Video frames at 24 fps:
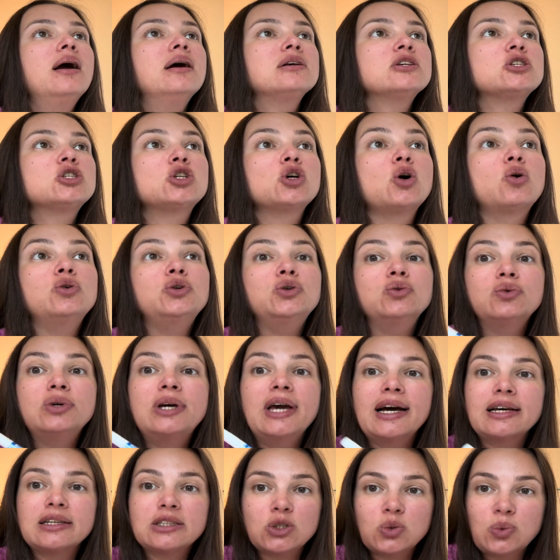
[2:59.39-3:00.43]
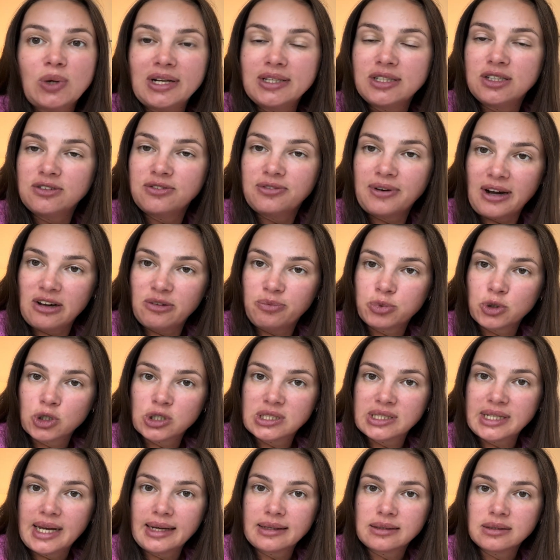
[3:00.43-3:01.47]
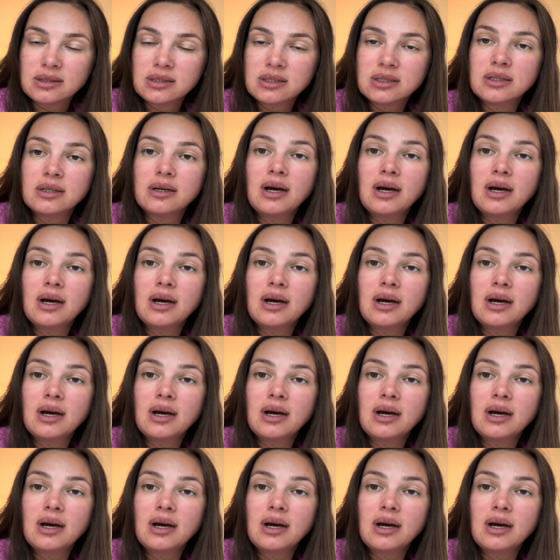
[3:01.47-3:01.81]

so you get 25%.